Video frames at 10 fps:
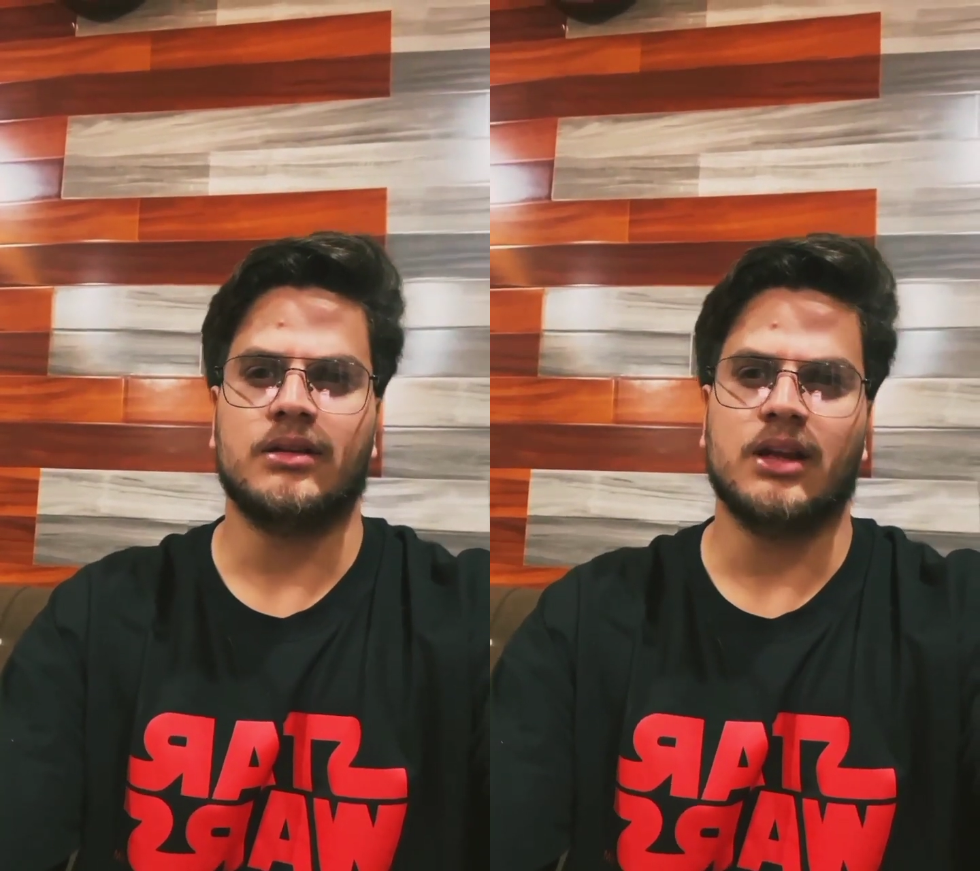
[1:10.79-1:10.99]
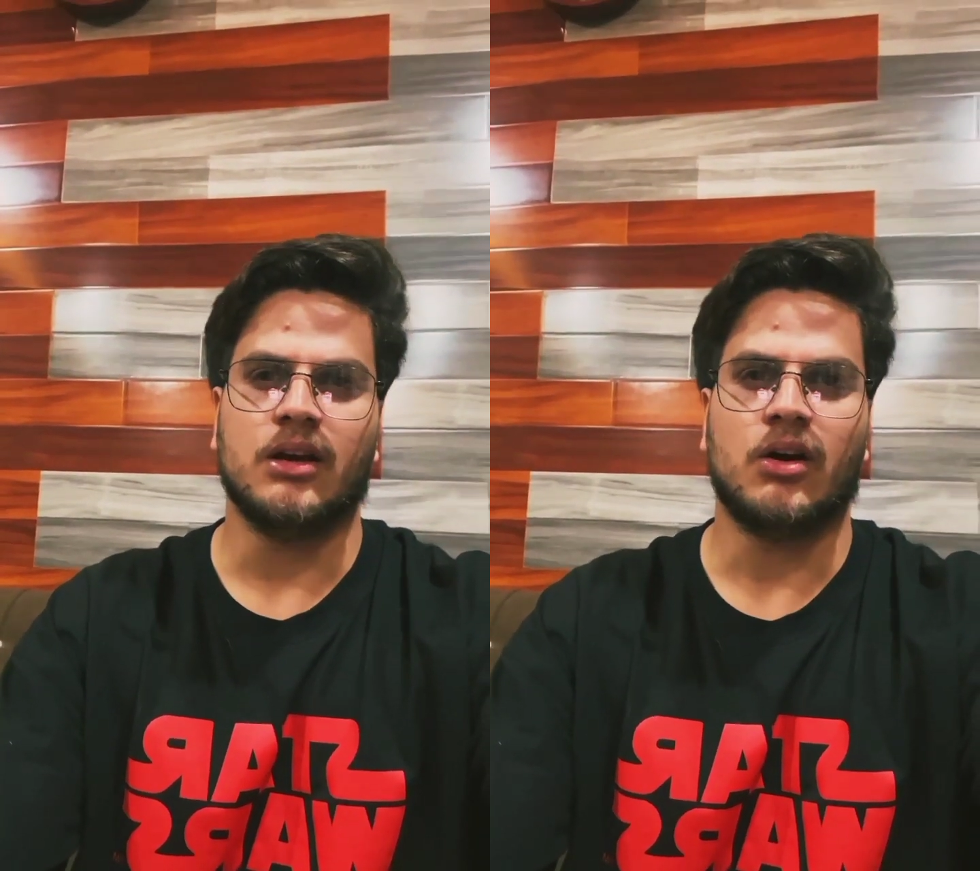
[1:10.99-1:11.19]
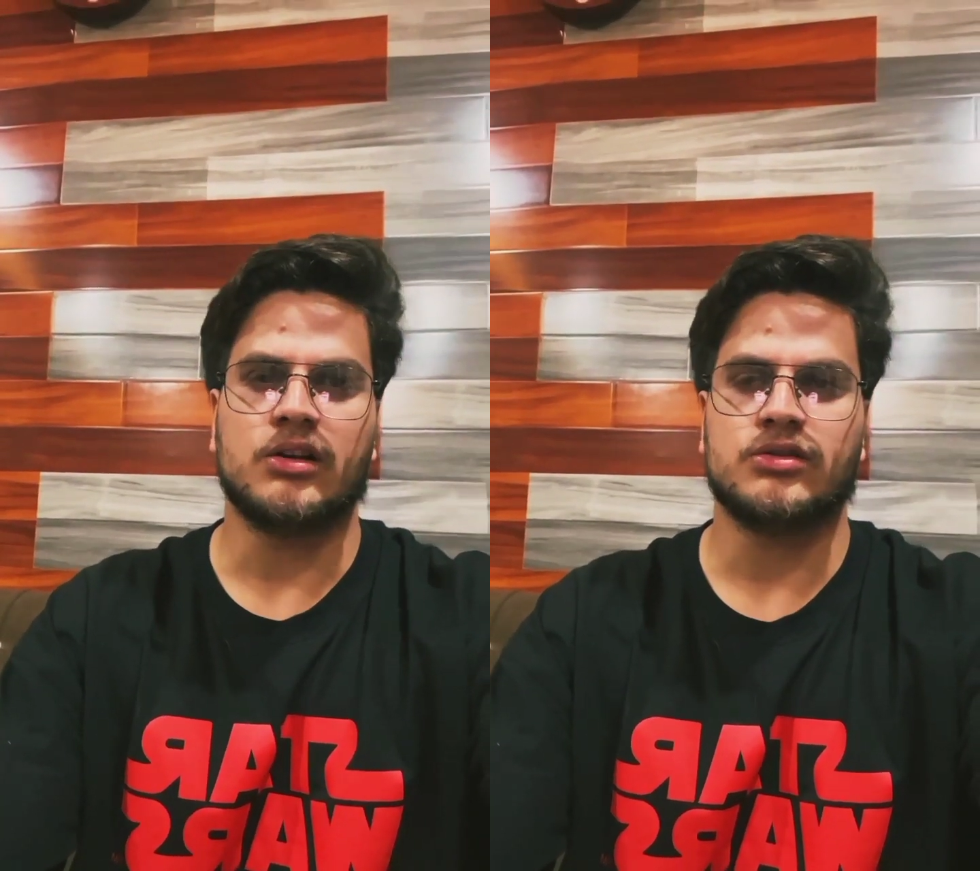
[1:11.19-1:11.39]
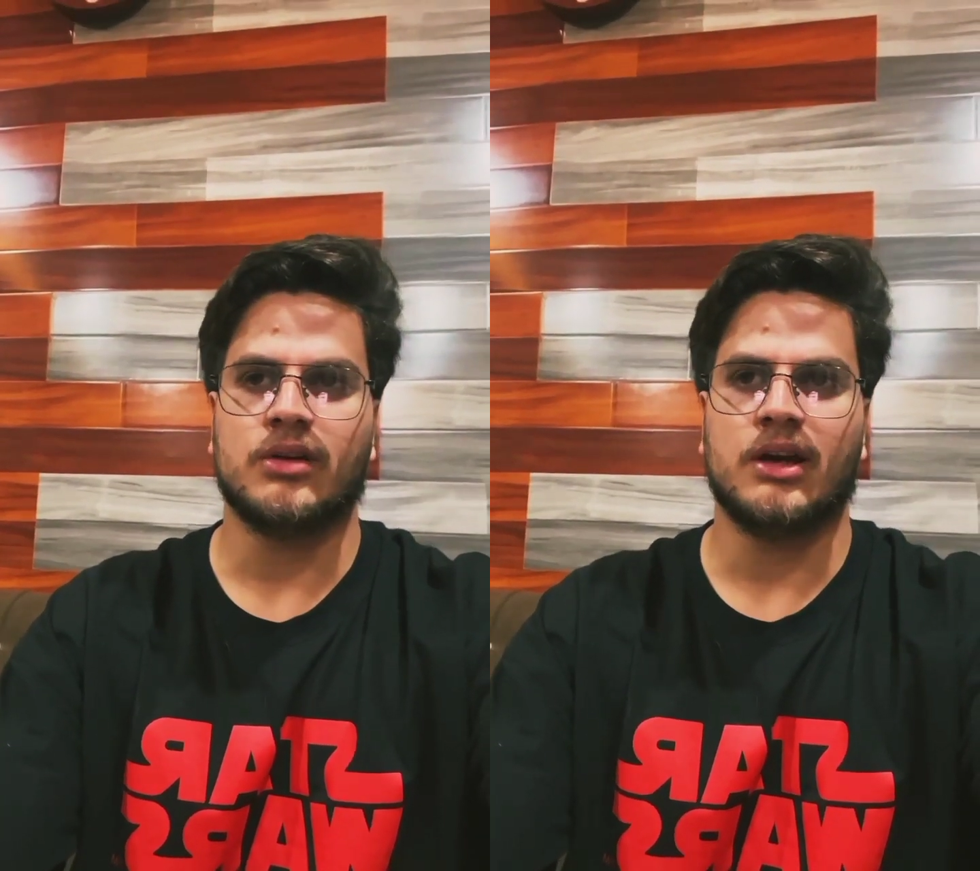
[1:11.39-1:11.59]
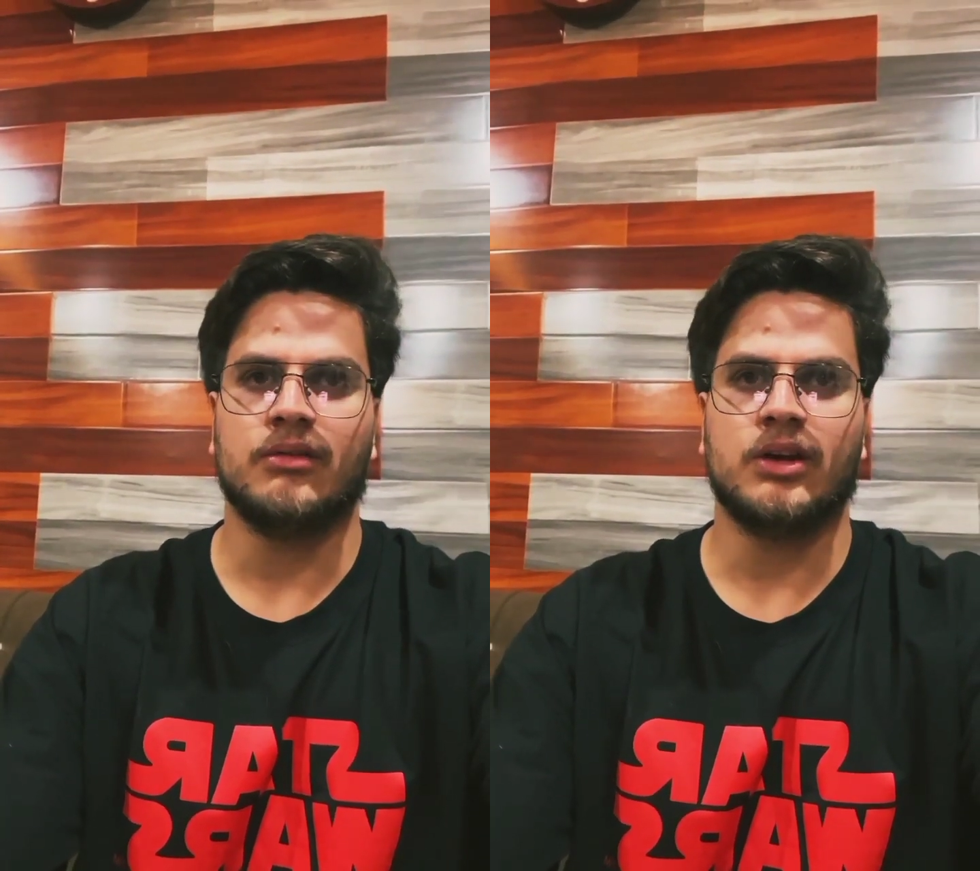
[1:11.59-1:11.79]
They also
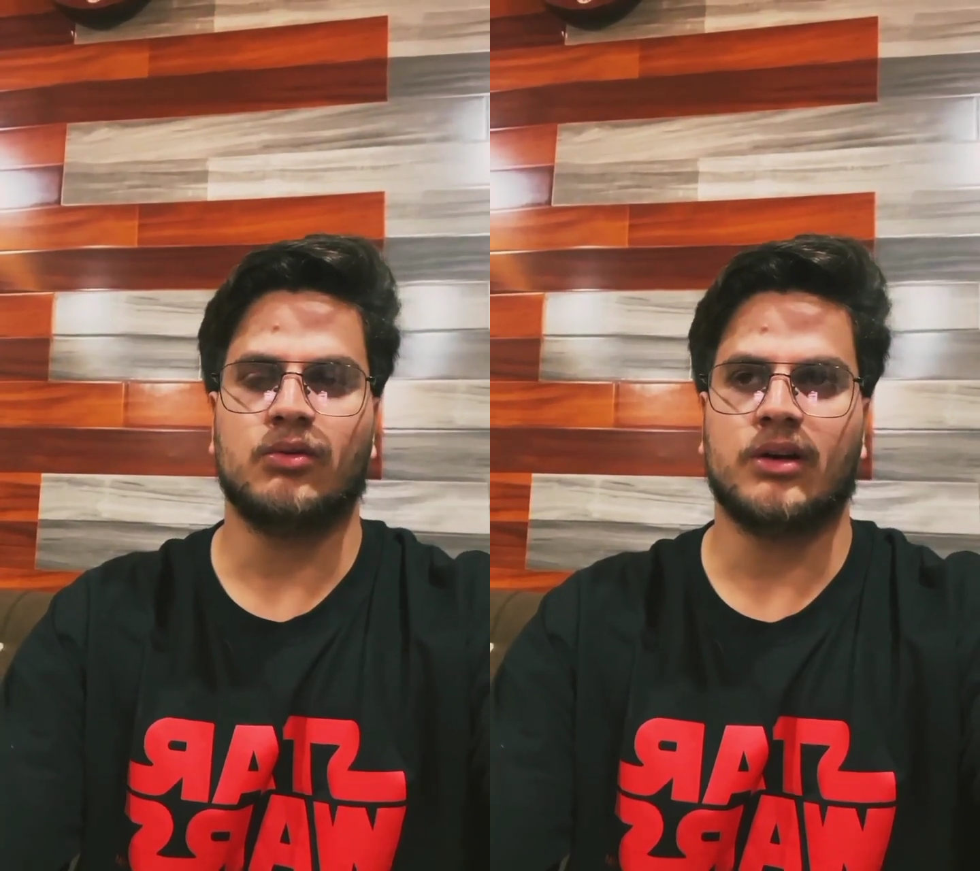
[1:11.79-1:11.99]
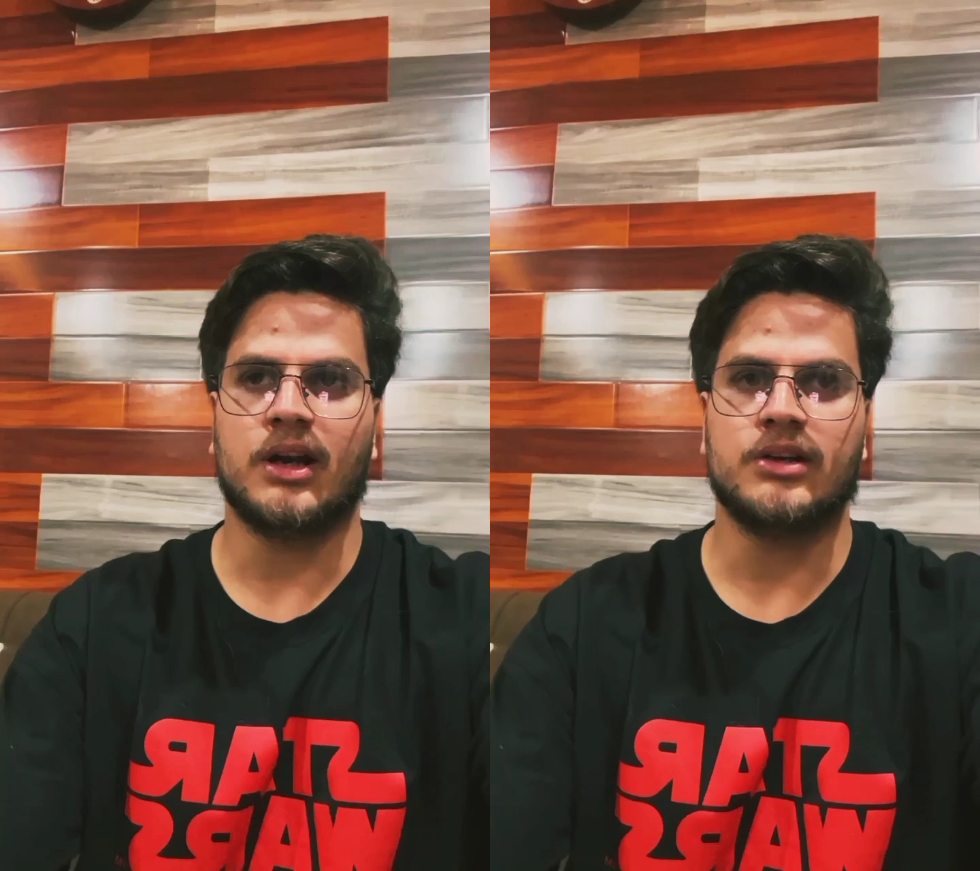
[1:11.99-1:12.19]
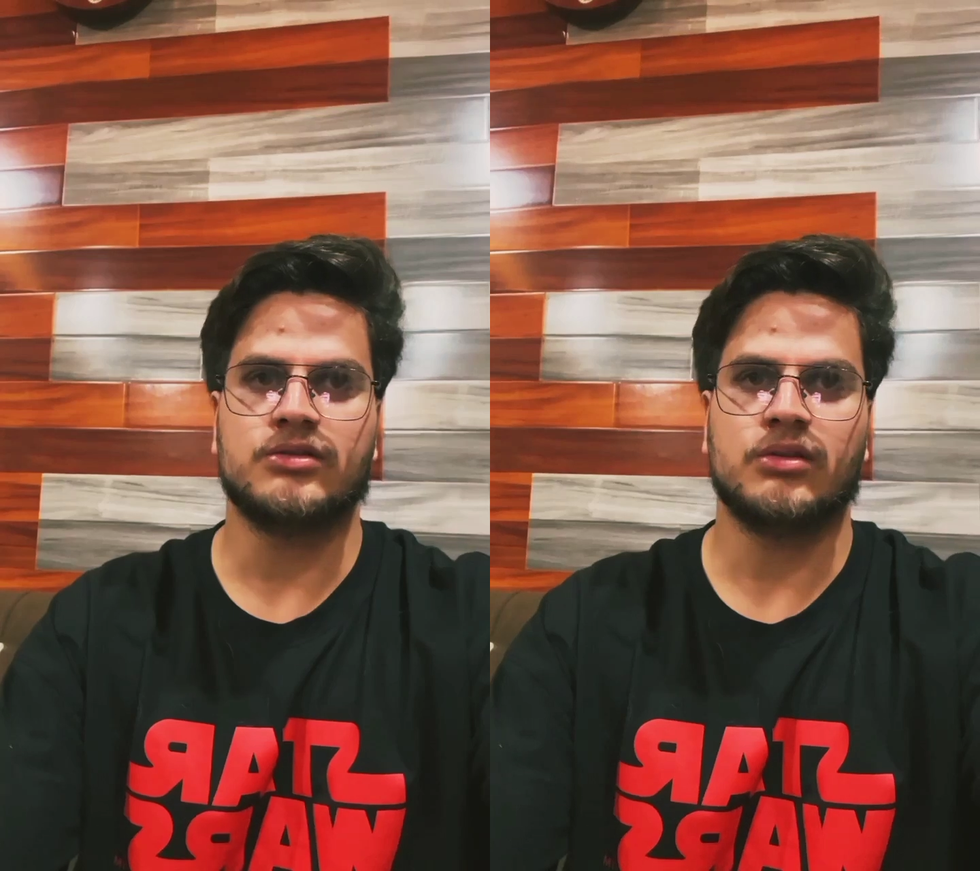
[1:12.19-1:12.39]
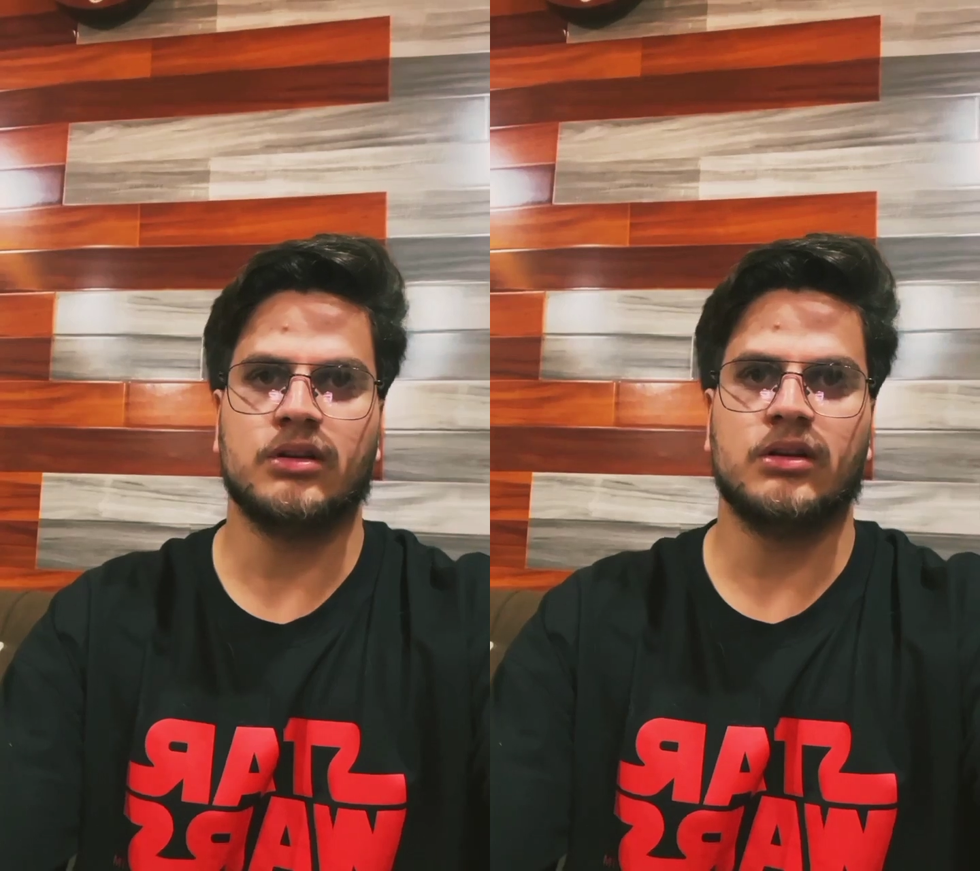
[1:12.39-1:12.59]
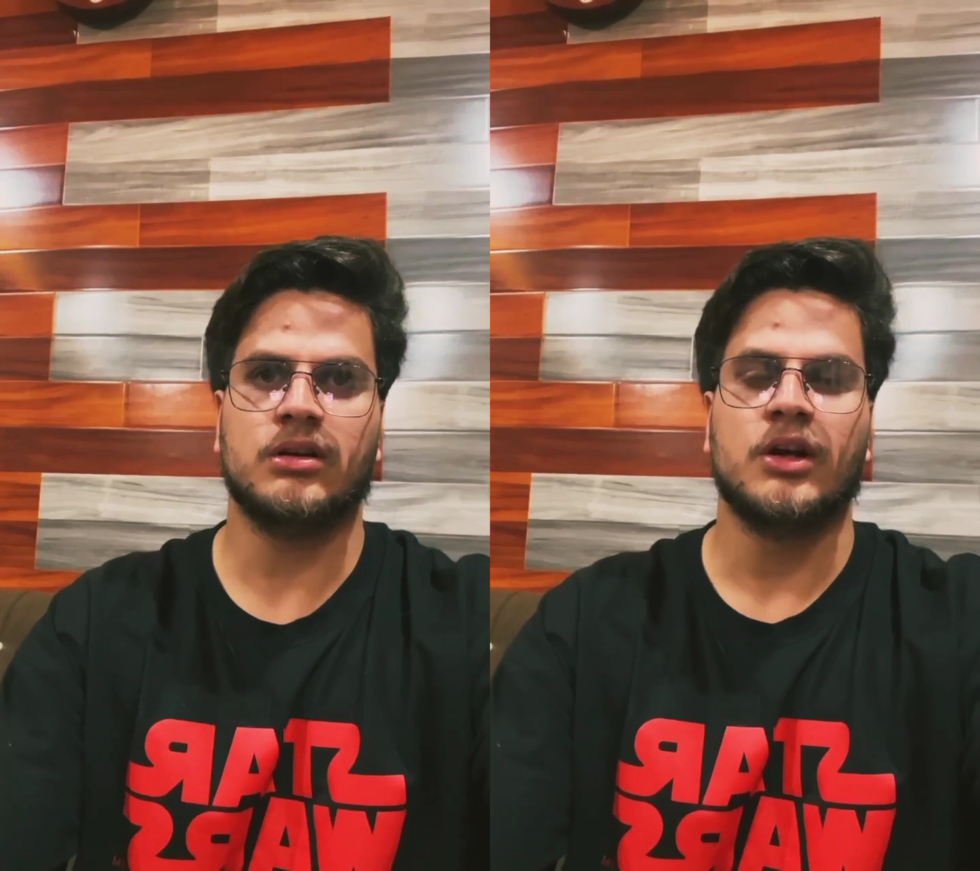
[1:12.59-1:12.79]
have equal rights on
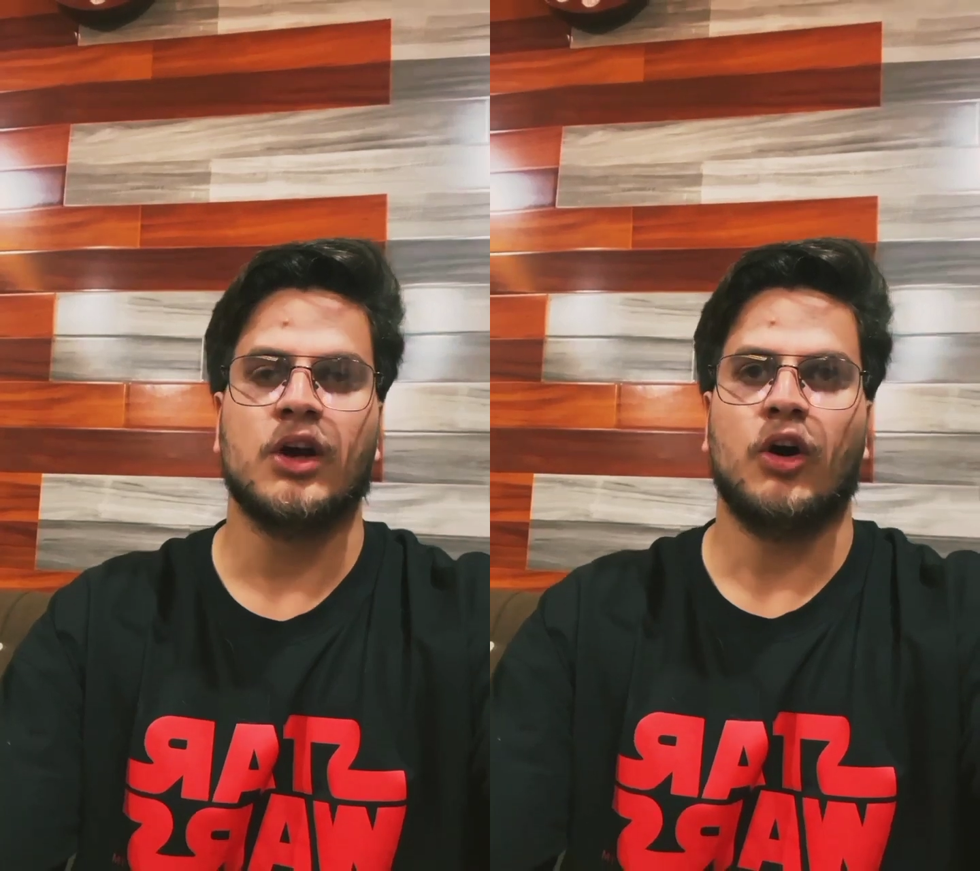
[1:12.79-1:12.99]
the